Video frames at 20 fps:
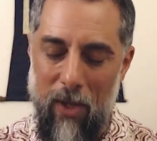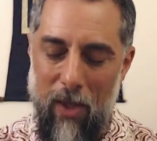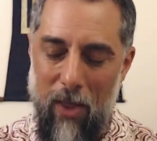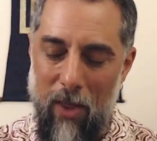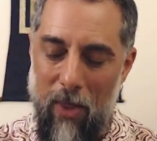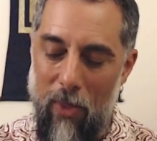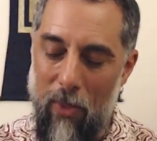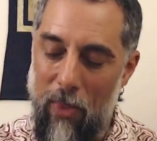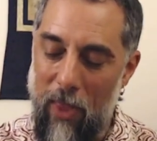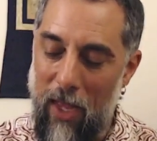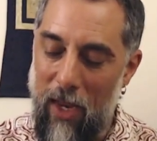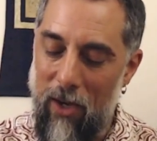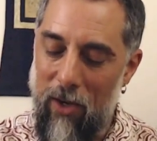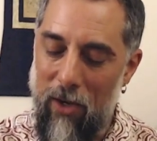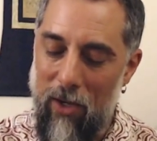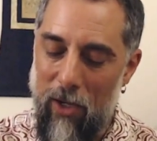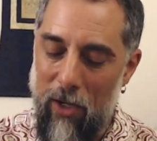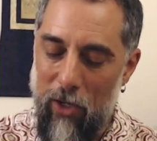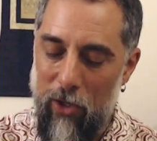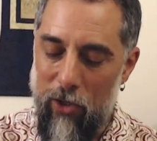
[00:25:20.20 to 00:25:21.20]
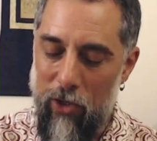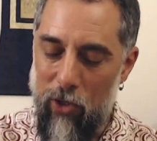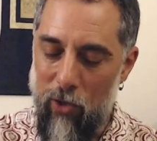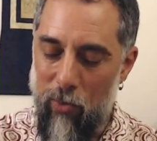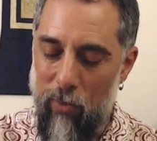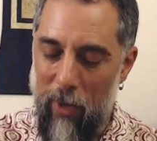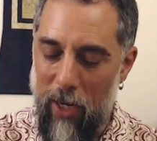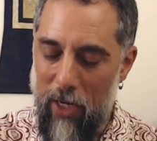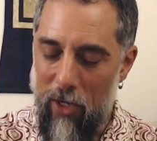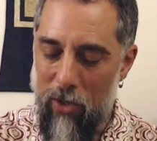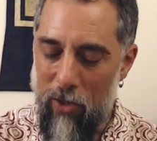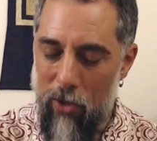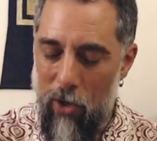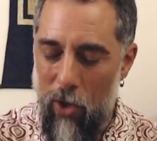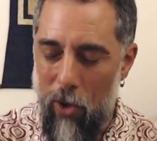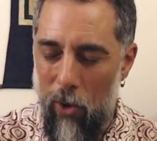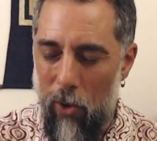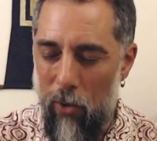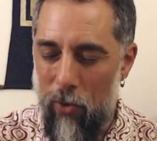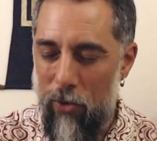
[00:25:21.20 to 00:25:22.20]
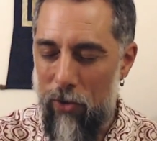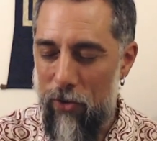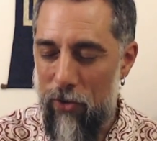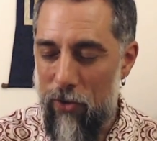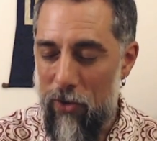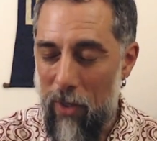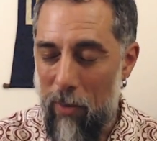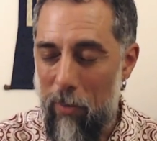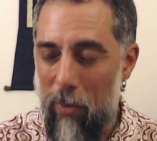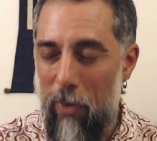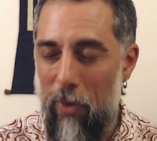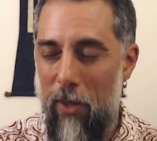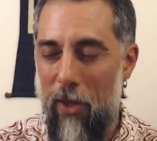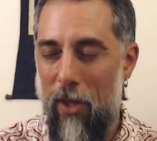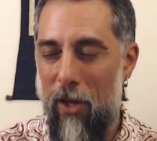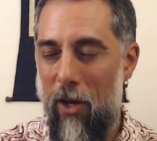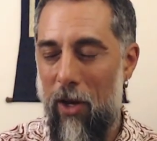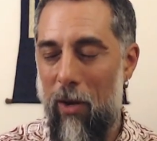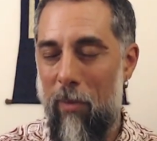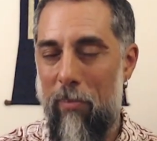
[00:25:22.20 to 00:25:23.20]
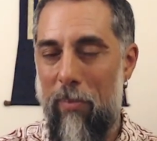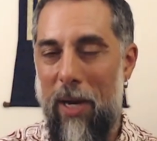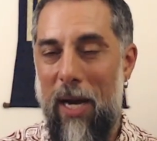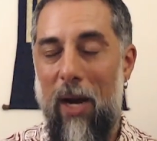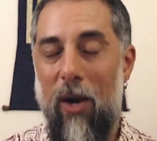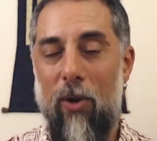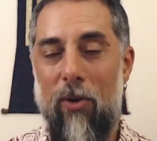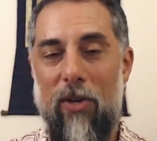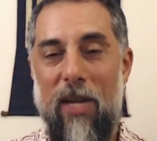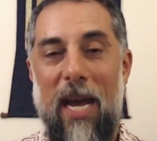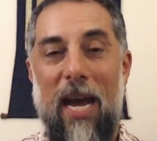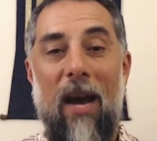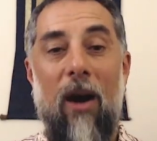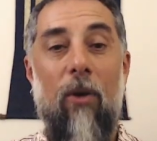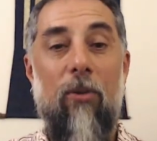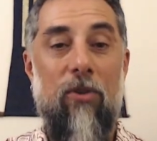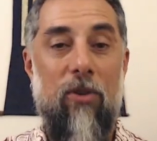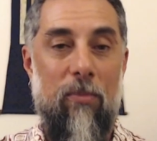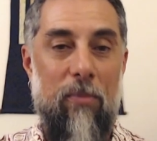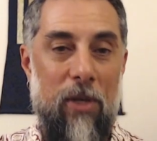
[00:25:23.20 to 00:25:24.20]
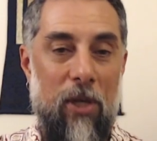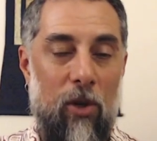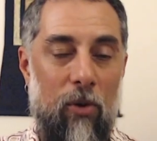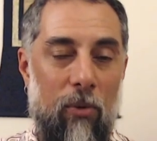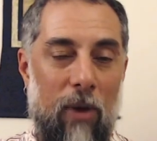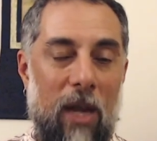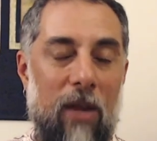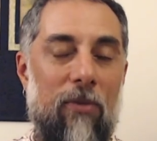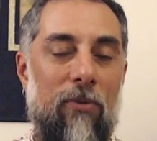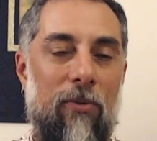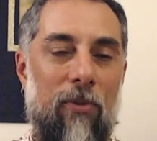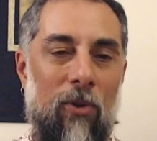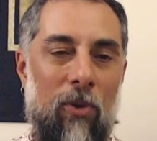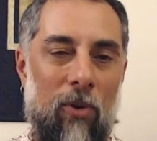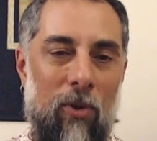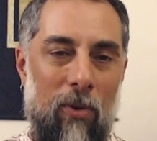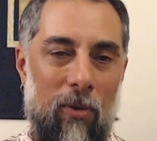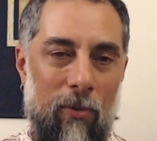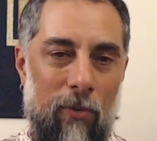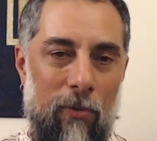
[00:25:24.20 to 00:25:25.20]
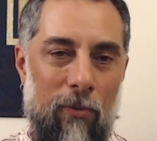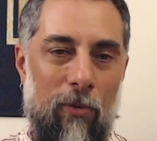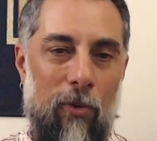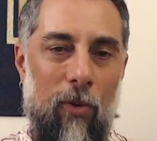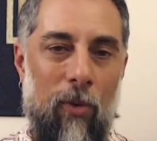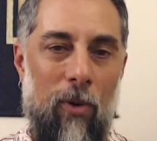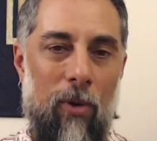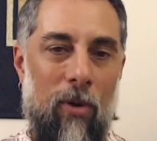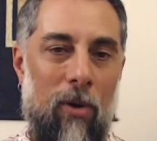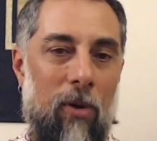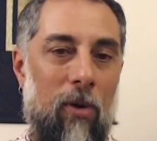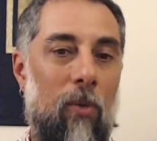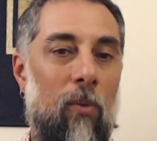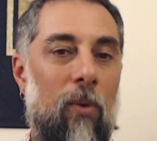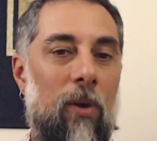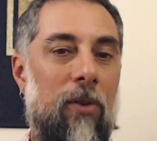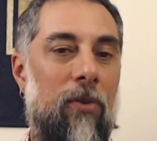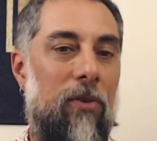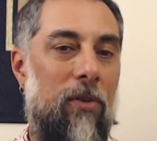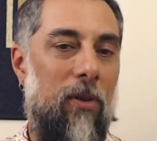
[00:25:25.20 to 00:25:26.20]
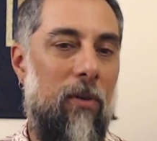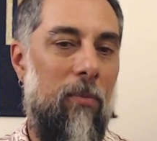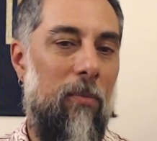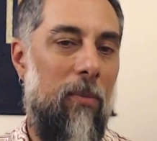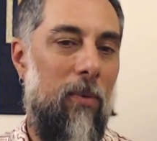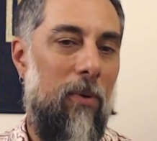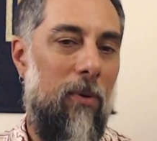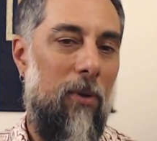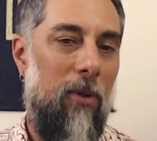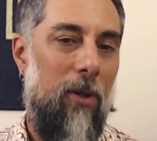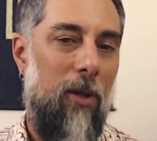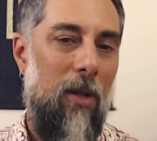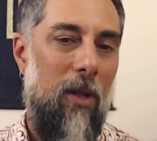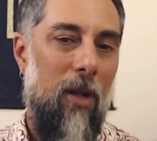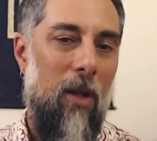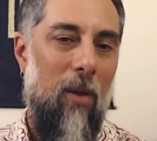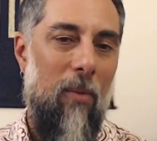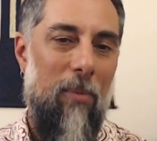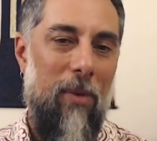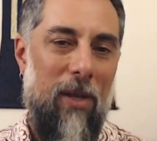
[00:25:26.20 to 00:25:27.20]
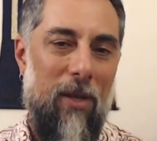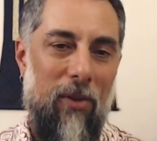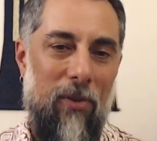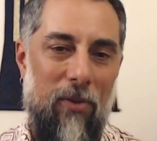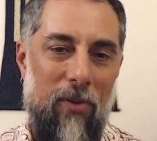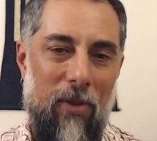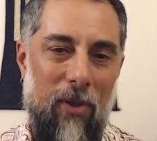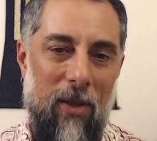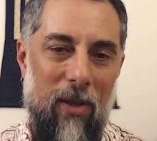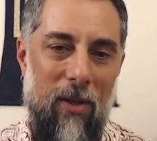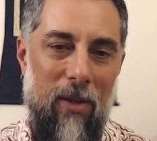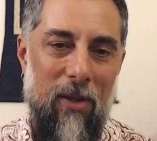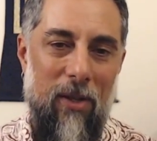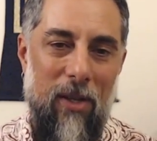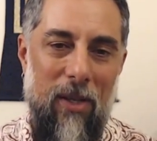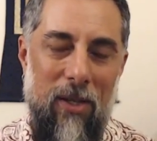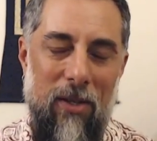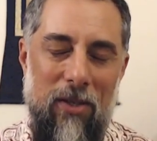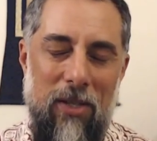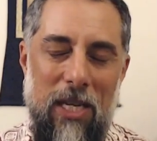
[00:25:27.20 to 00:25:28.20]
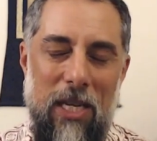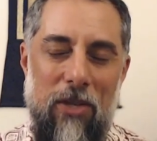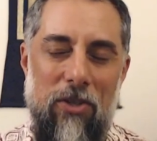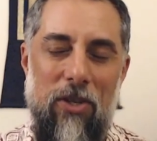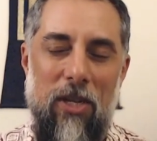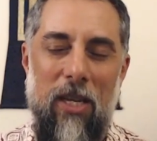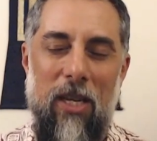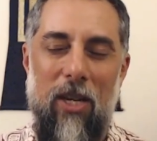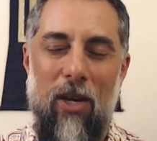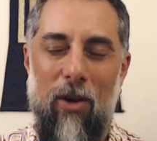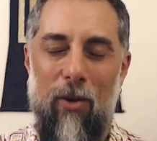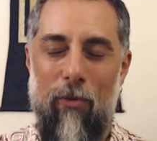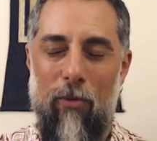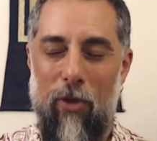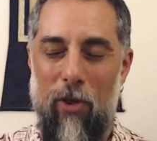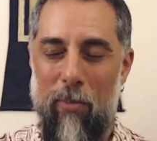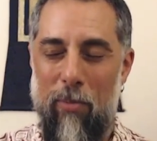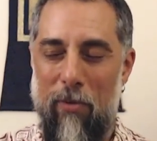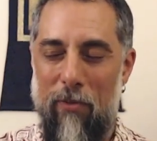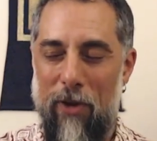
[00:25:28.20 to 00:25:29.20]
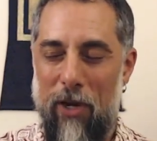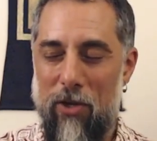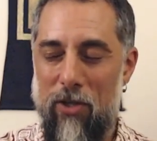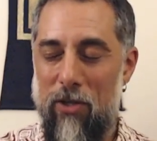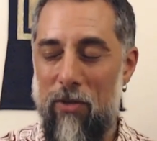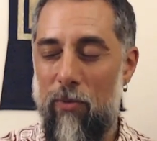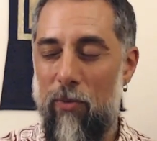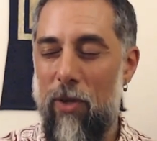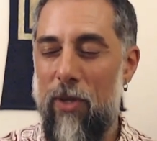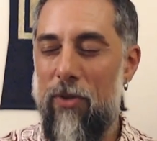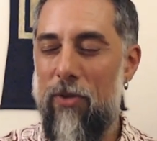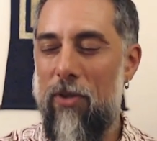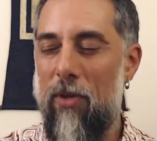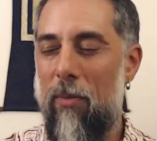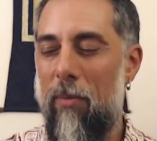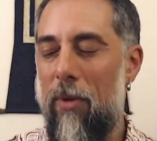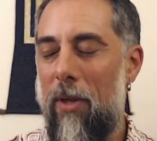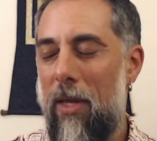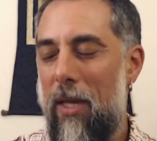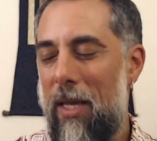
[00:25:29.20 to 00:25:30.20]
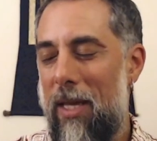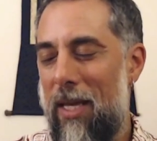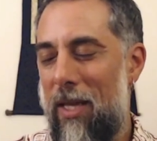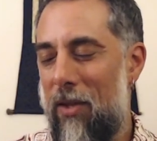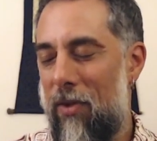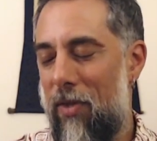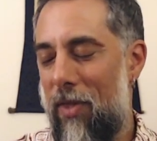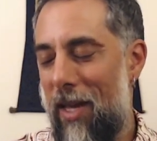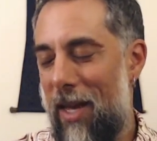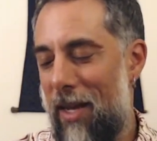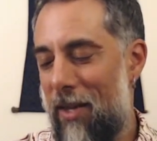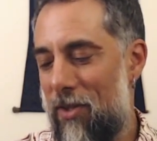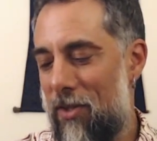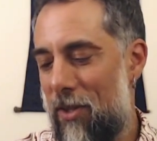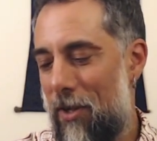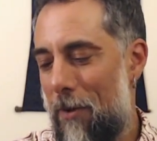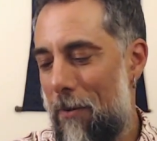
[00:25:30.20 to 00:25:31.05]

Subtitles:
Then you might know something about how to be grateful for wisdom. Because the teaching here for the perfection of wisdom is that